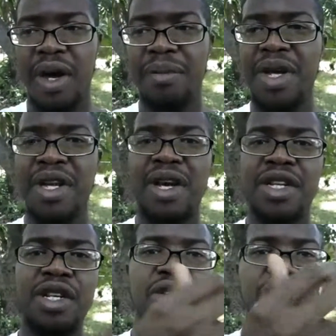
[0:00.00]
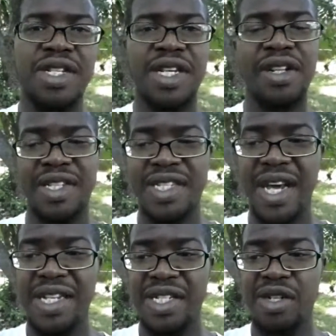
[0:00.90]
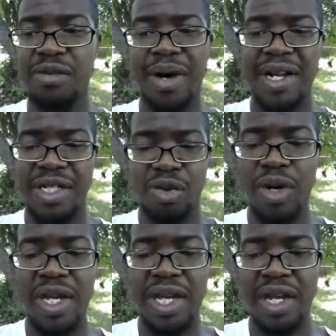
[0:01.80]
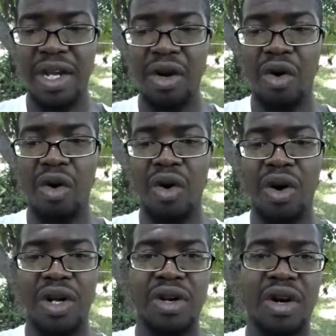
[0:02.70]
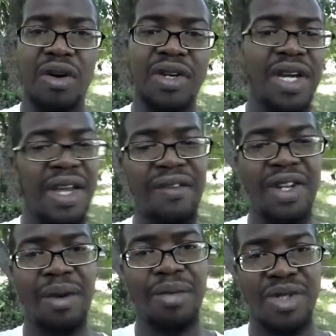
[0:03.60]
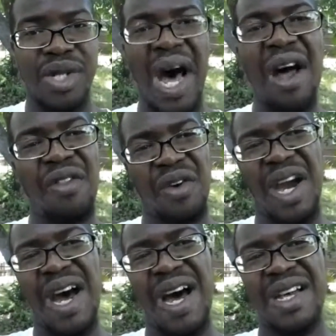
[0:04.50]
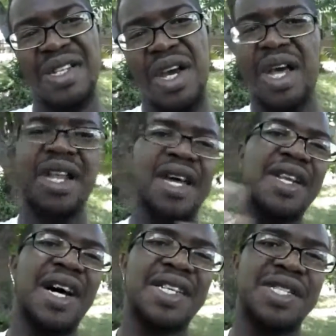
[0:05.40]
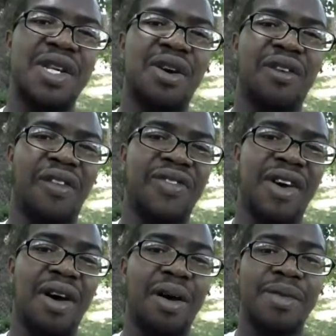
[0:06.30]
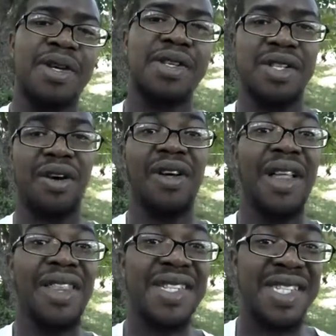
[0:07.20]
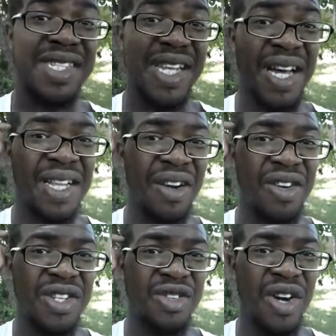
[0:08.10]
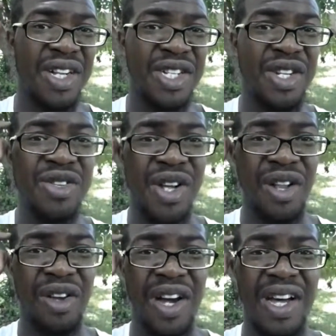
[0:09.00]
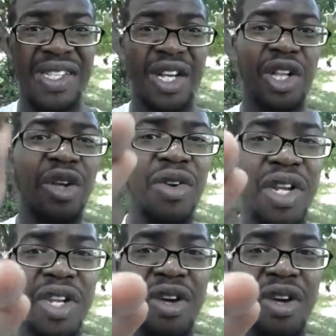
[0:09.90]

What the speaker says: I mean, you can tell the signs, too, by tweaking, or, you know, they're giving numbers to other guys, and they nice to you all the time. So, that's a sign they're trying to use other guys, including